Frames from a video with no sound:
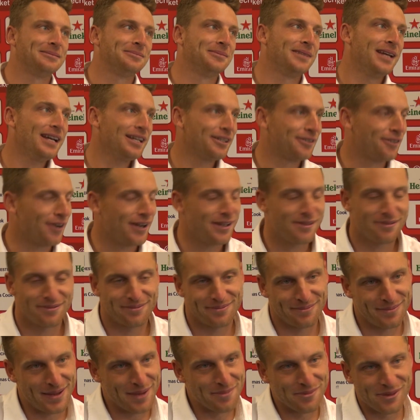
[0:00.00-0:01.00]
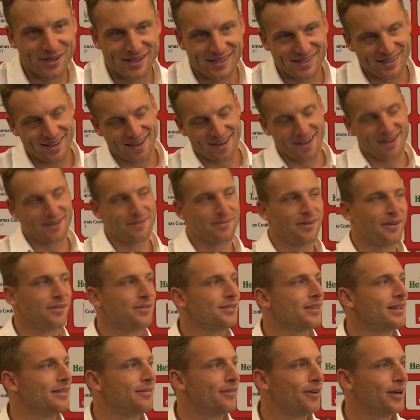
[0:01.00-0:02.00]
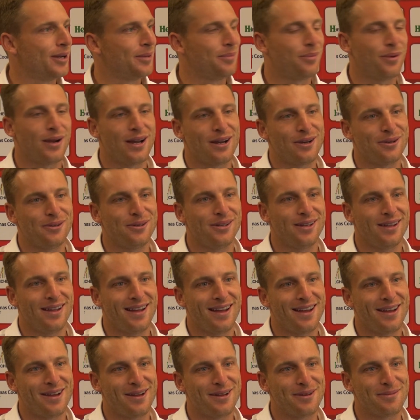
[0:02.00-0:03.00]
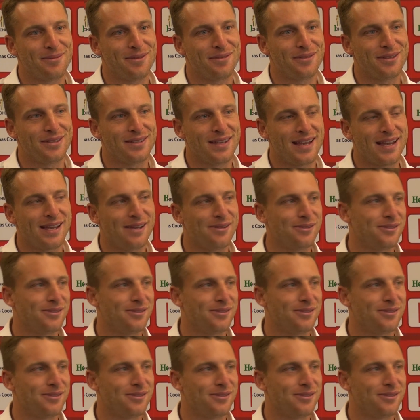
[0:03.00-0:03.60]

Yeah, great memories. Obviously very proud of the day.